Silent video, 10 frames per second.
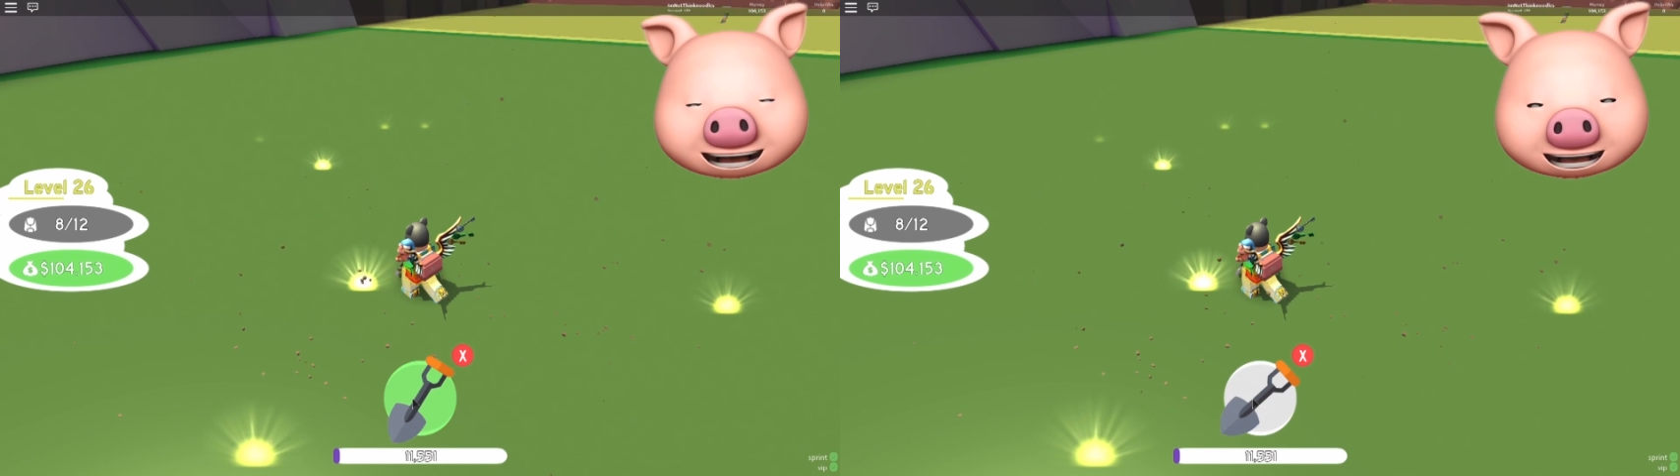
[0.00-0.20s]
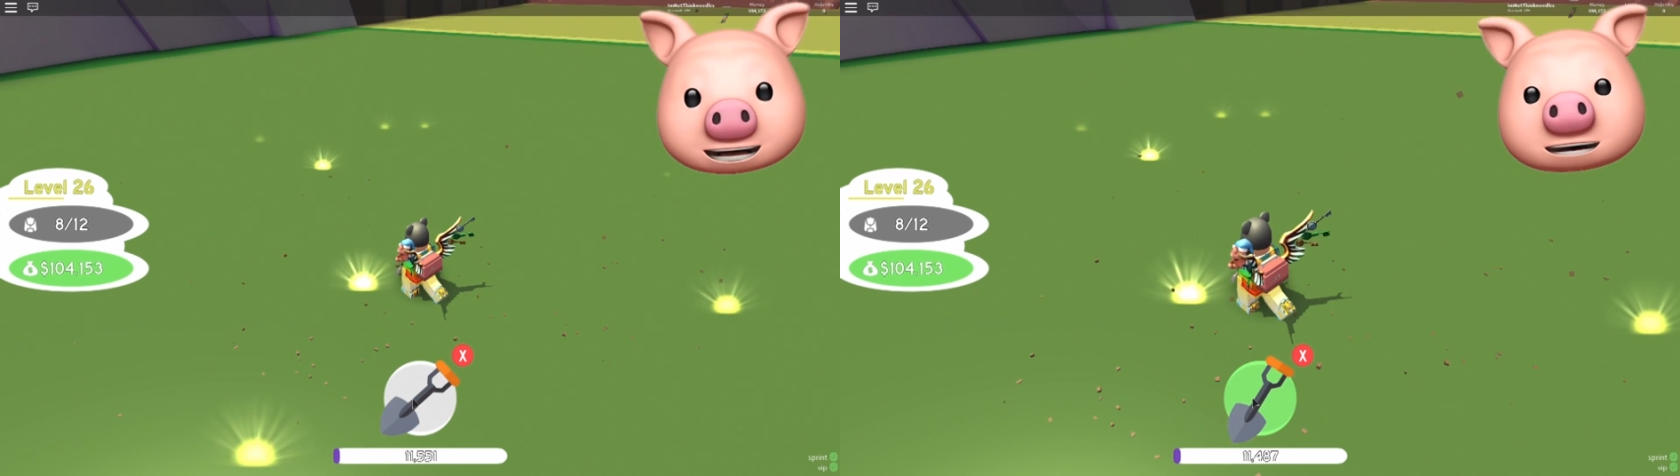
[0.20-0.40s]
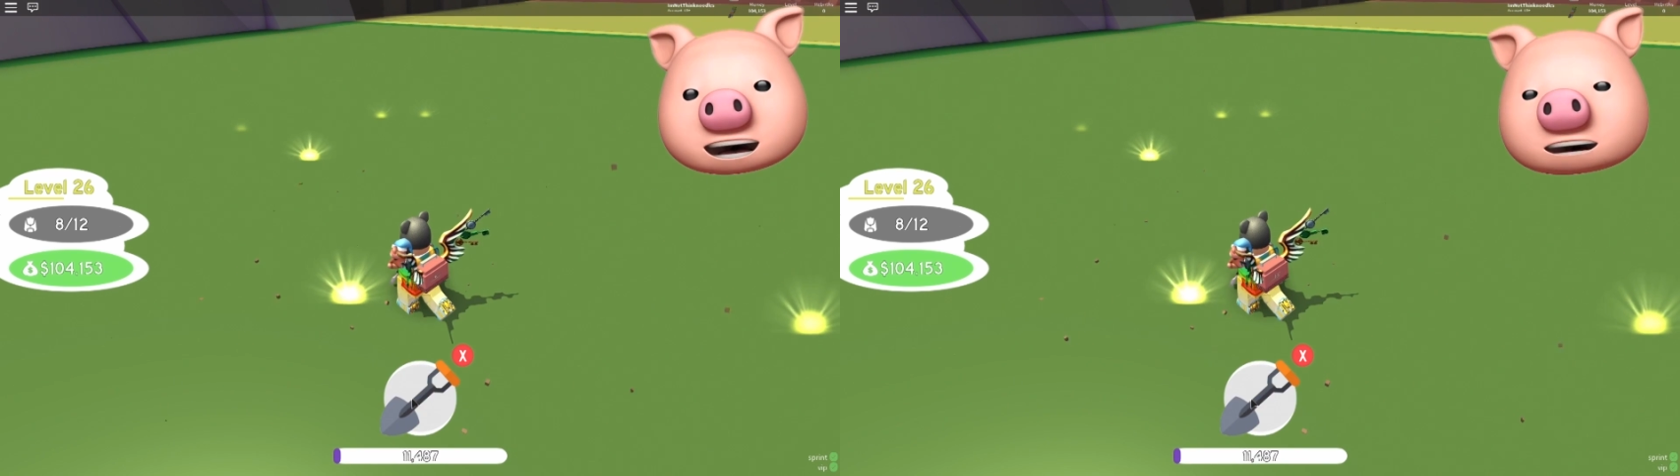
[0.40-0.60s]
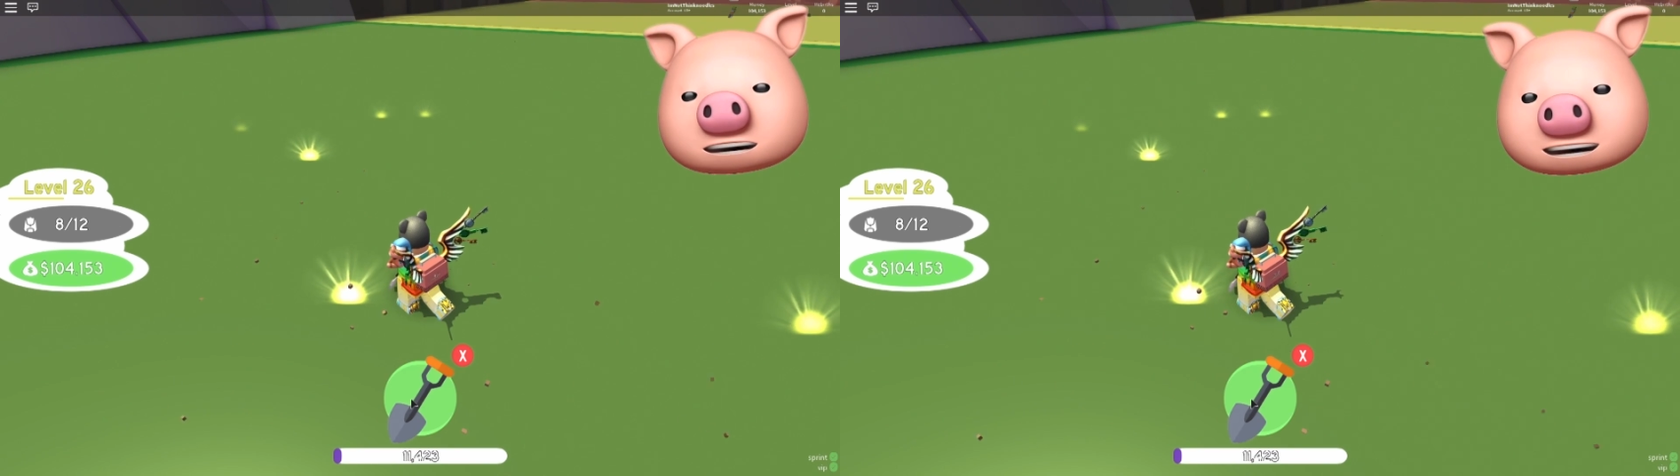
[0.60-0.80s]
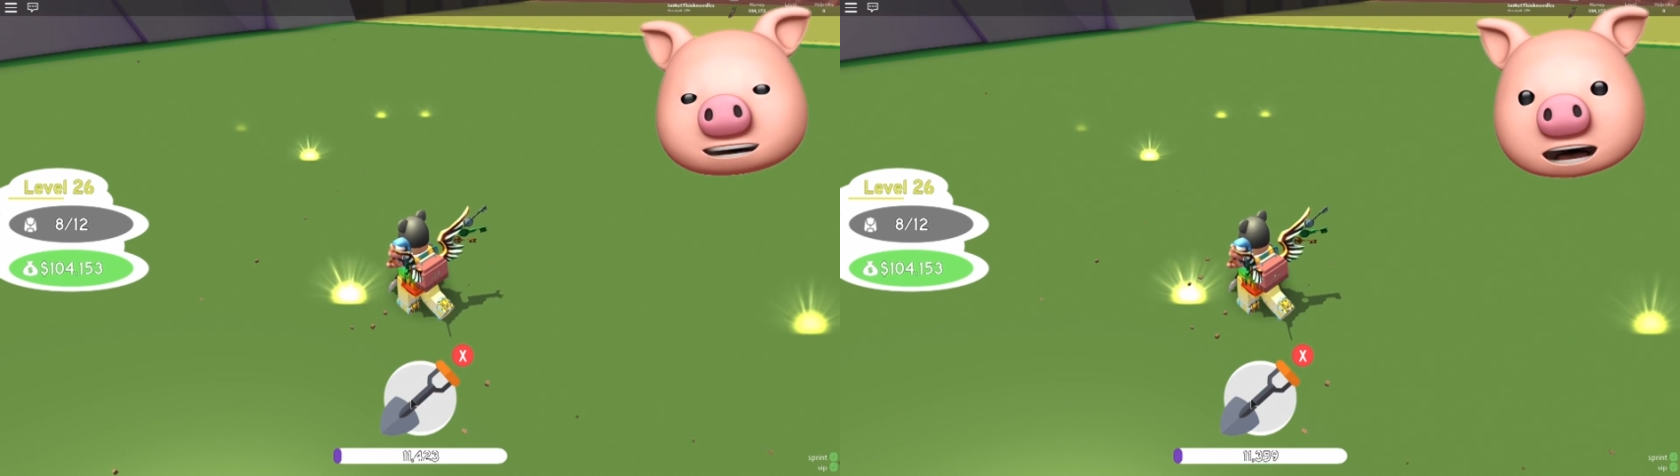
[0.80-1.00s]
there we
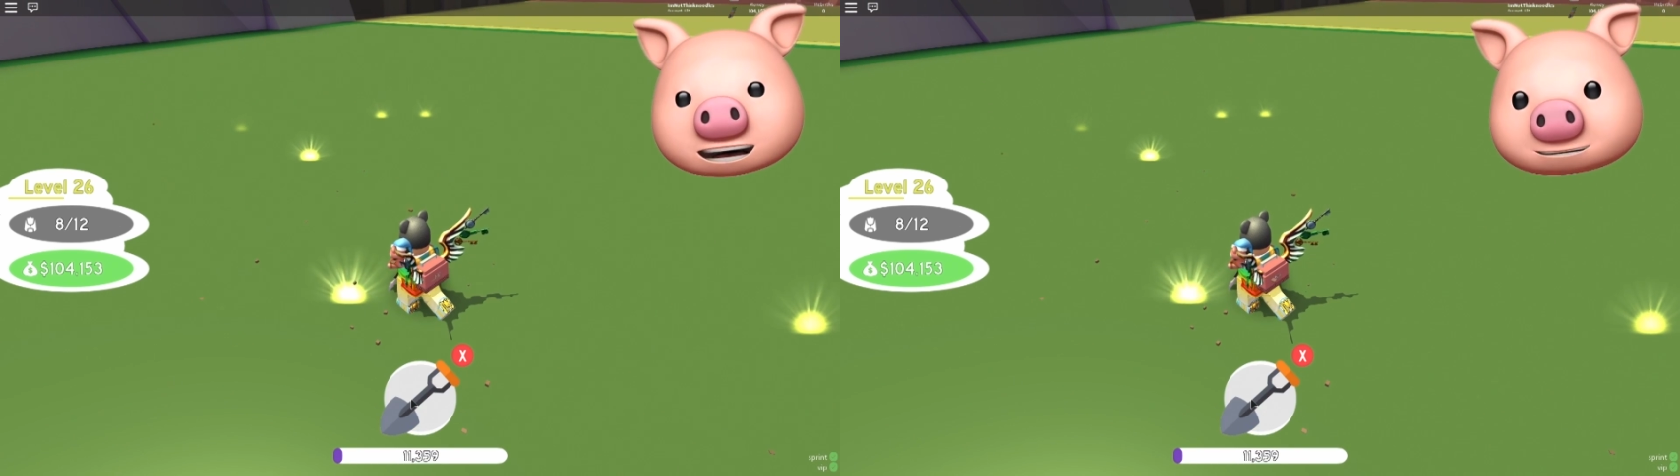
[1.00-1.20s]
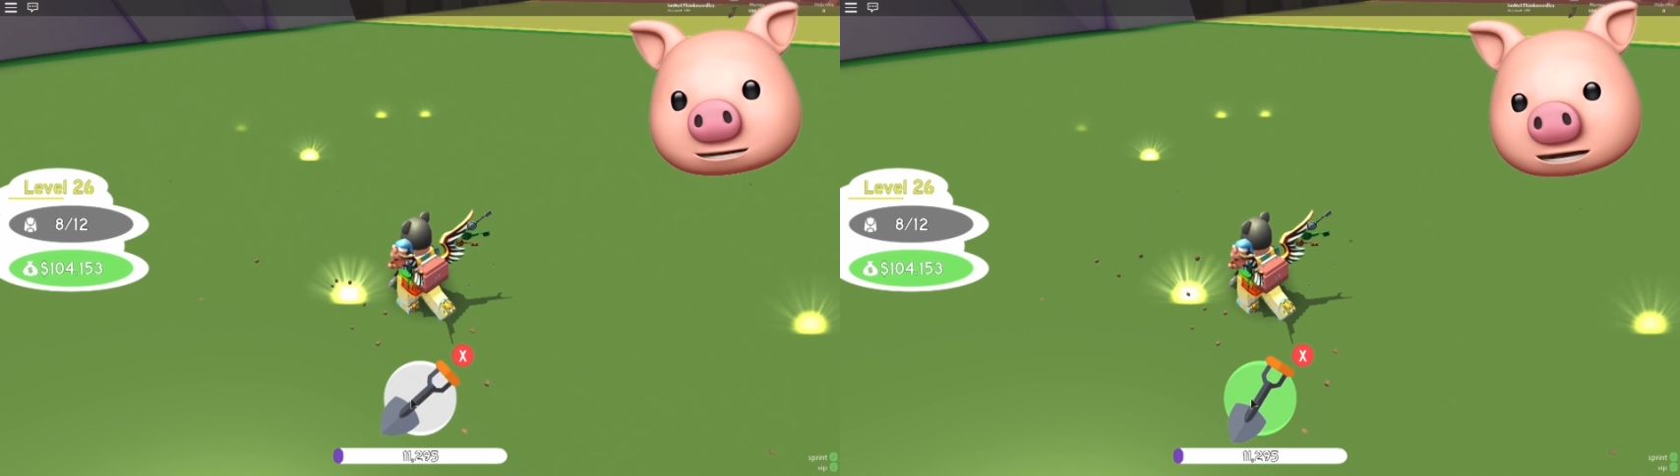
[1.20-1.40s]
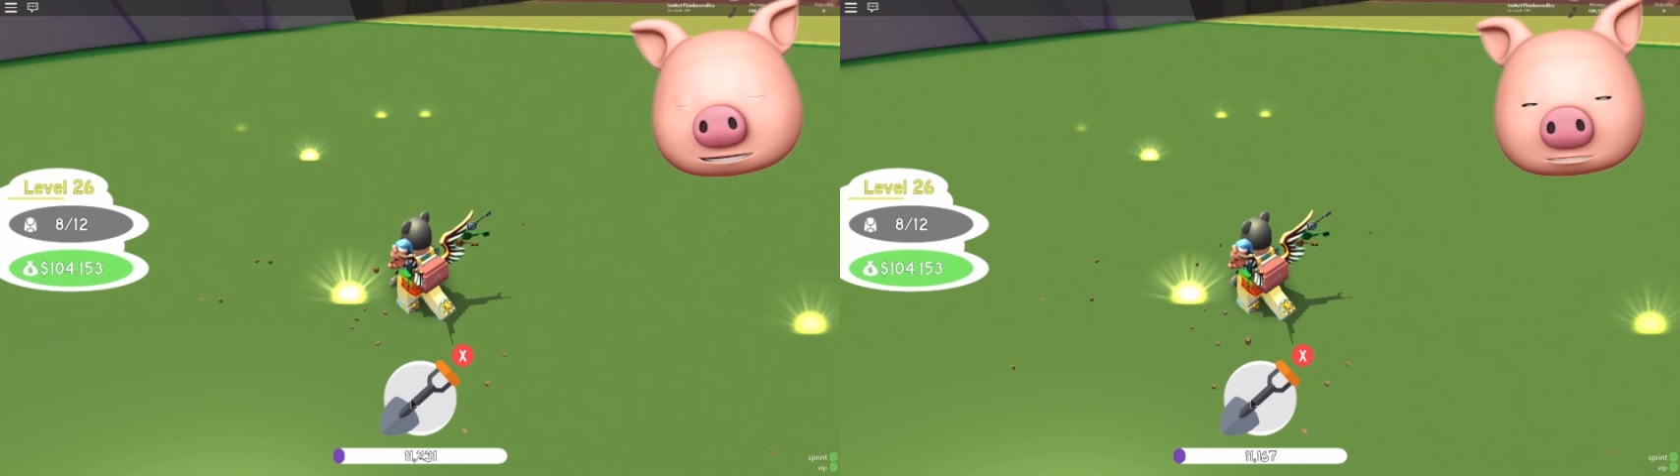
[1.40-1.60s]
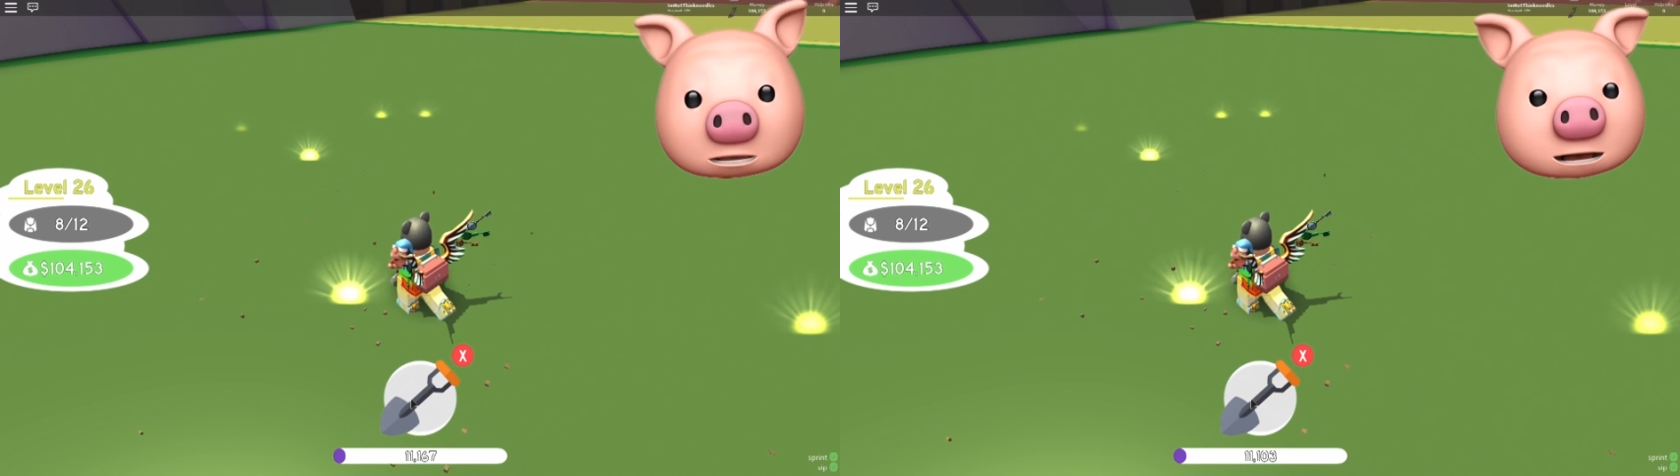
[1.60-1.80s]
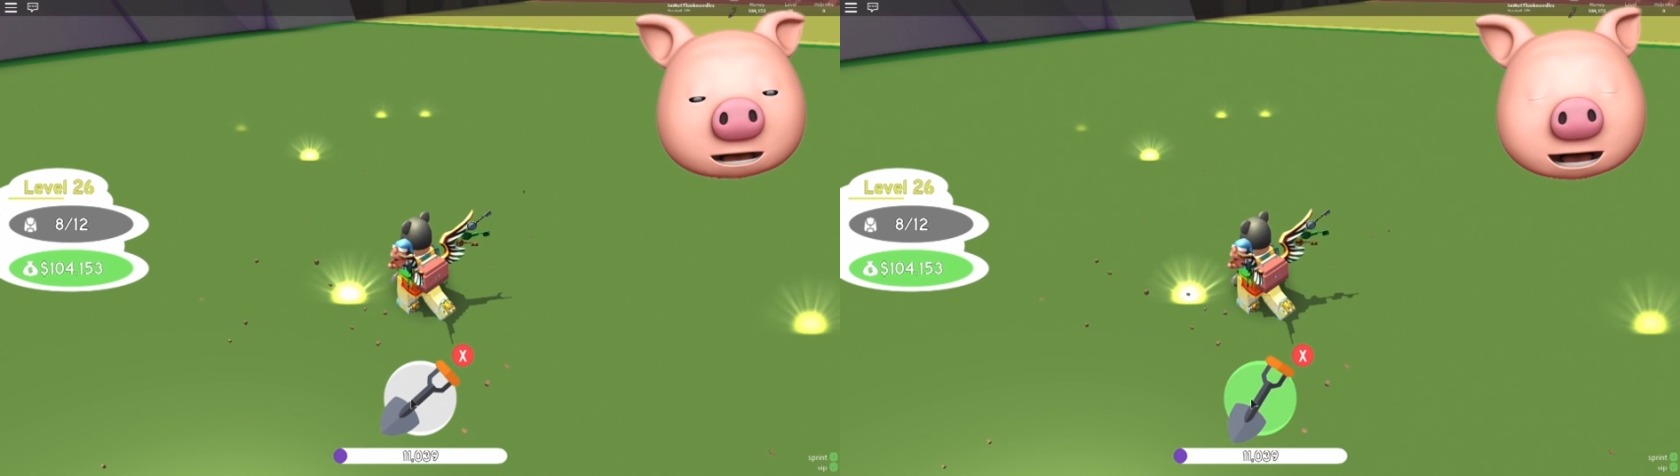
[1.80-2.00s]
go. That's what we're looking for.